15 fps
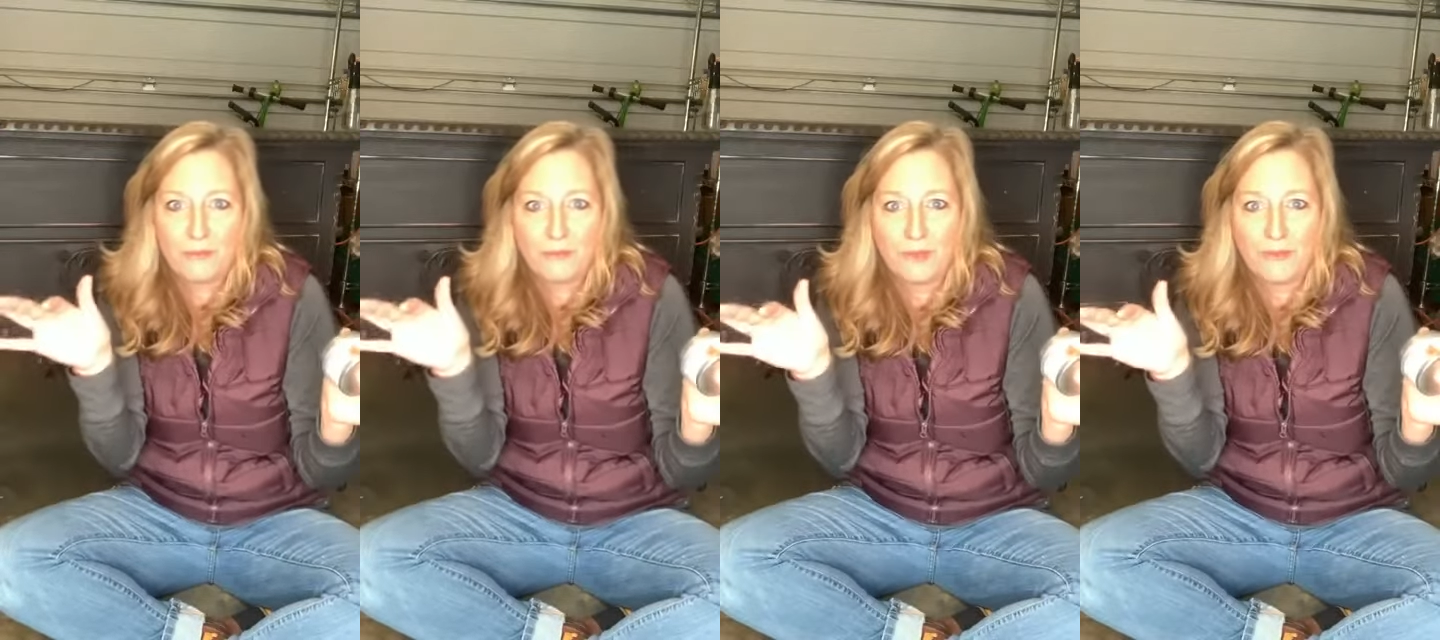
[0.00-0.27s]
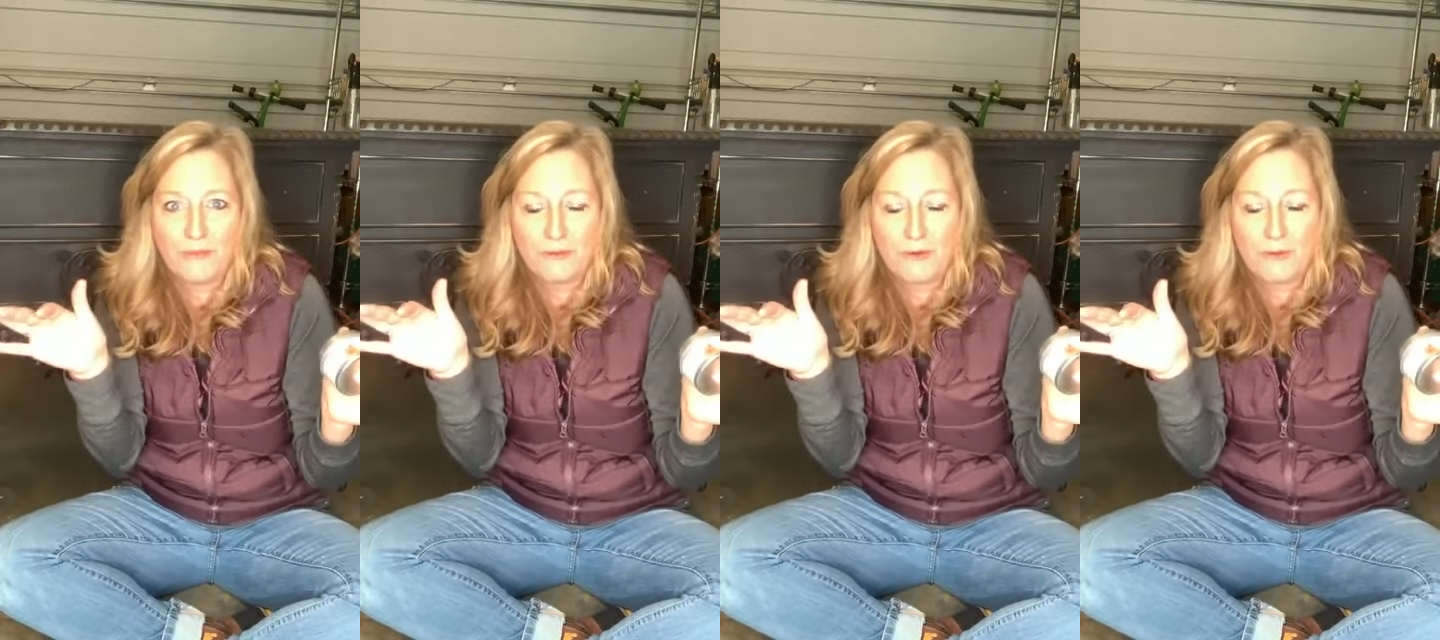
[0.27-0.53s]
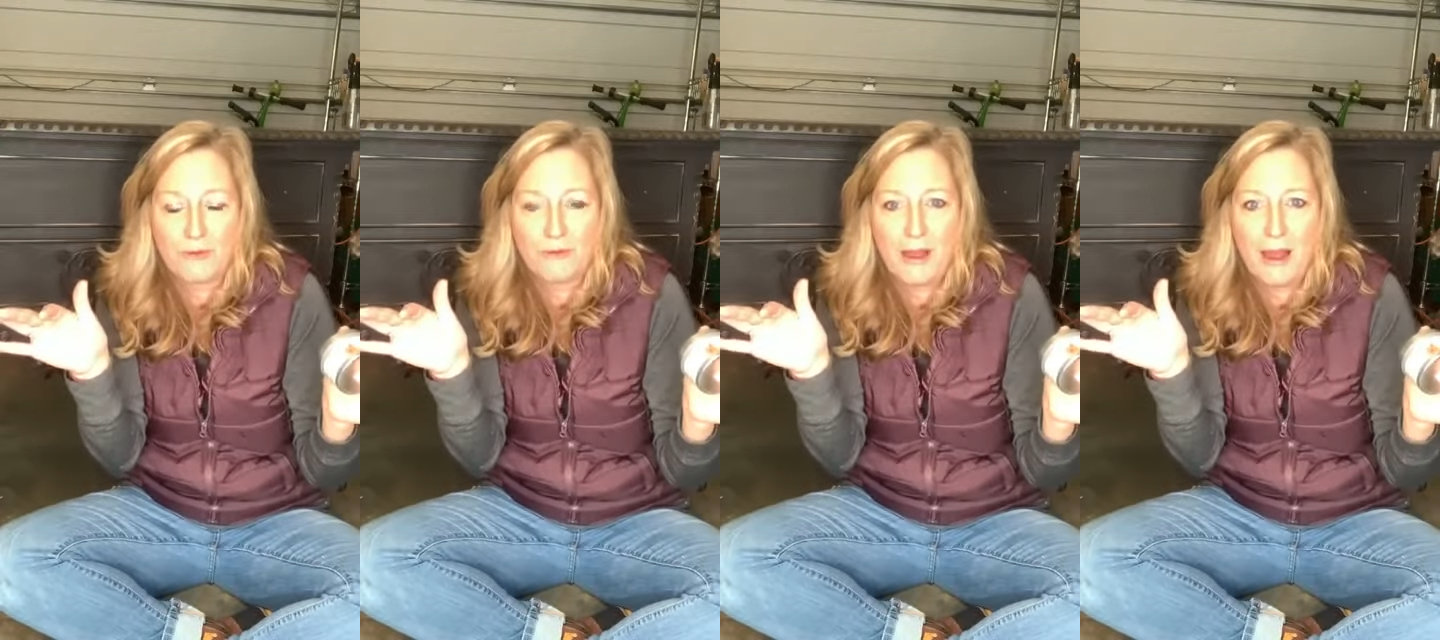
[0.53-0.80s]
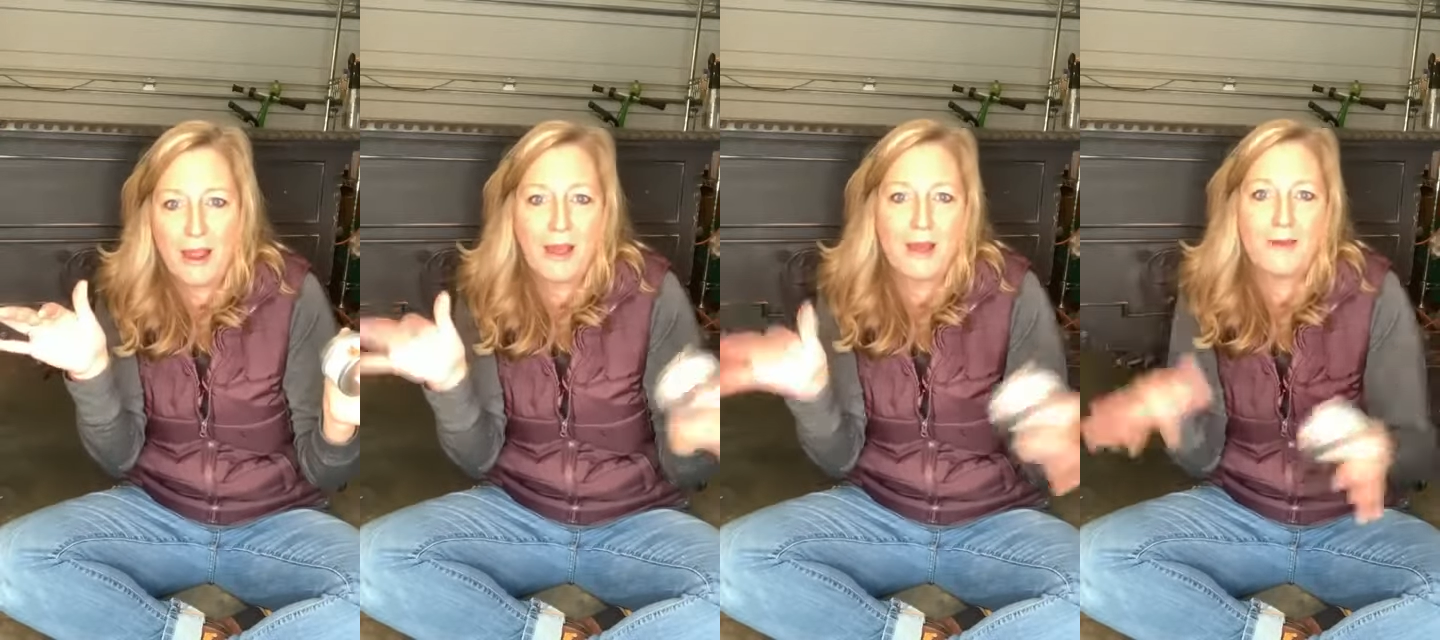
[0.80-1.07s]
living room
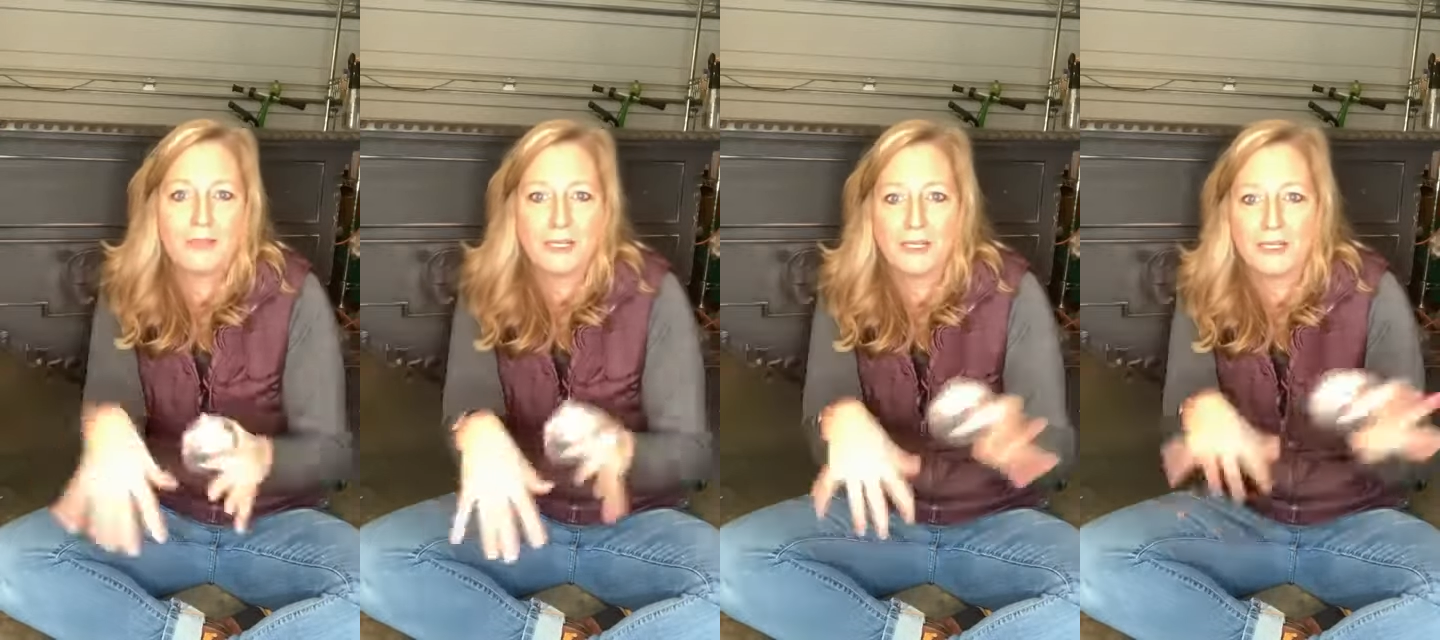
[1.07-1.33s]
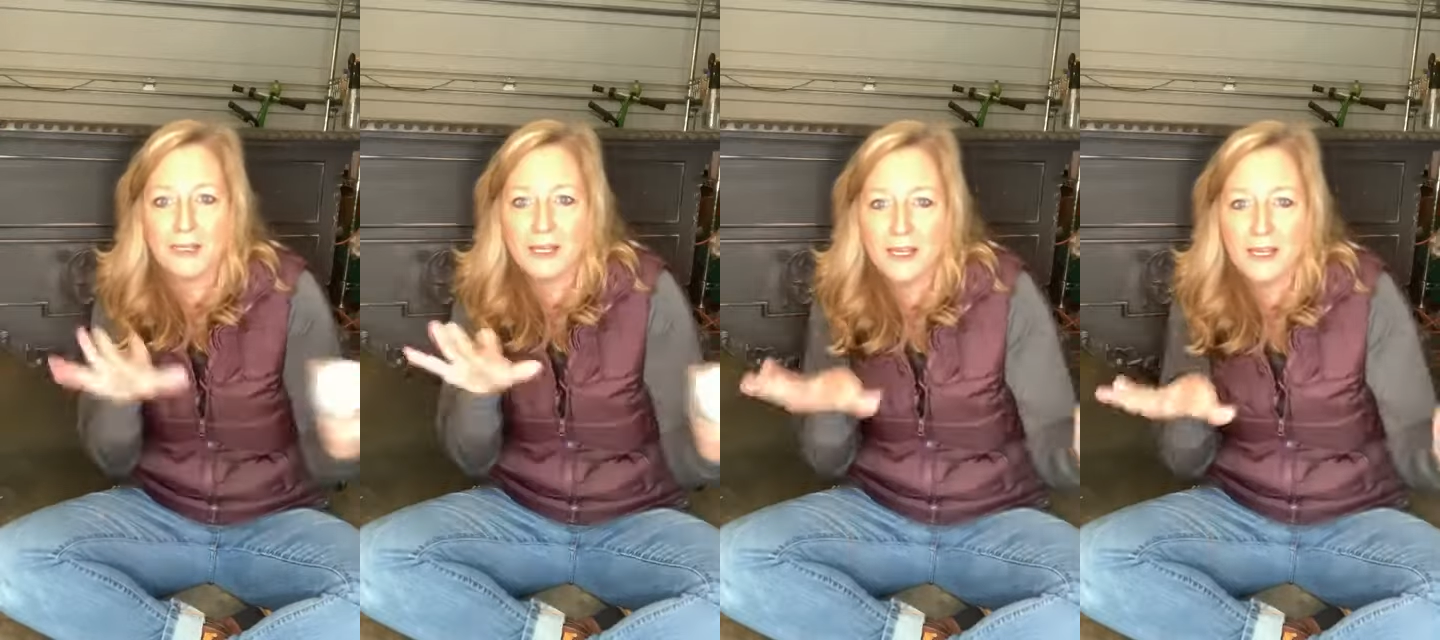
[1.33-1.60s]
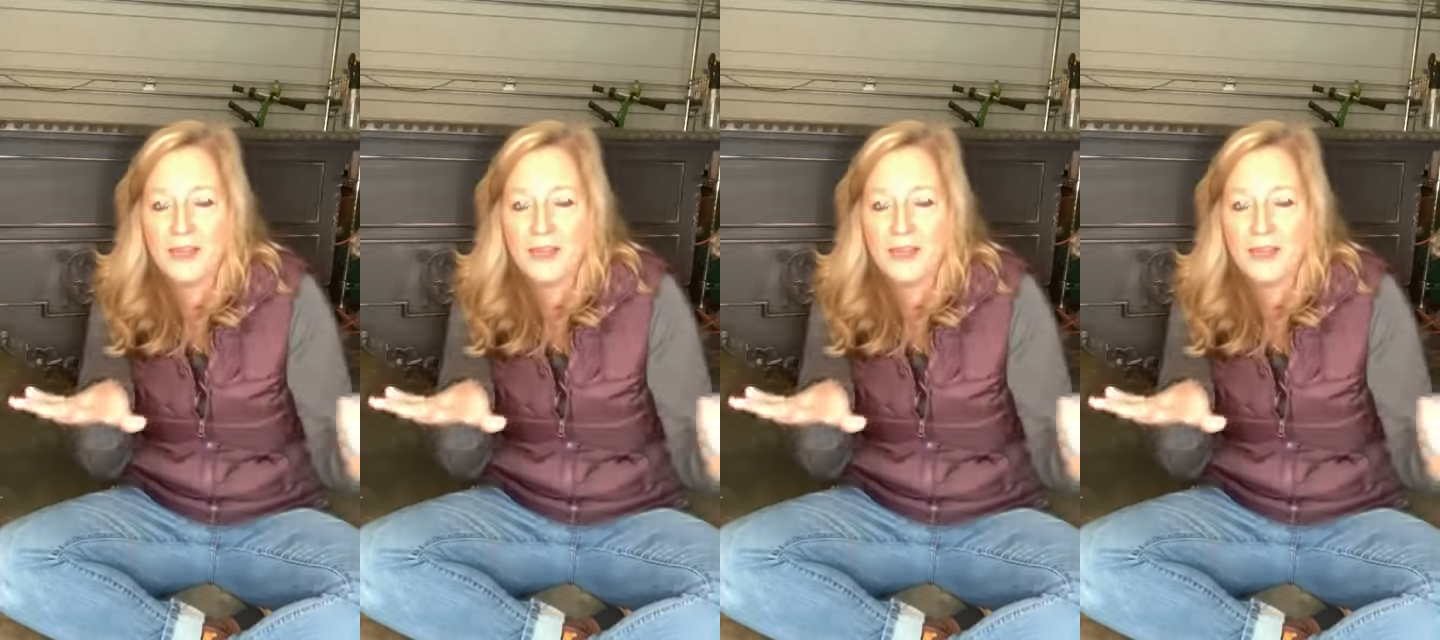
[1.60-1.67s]
around and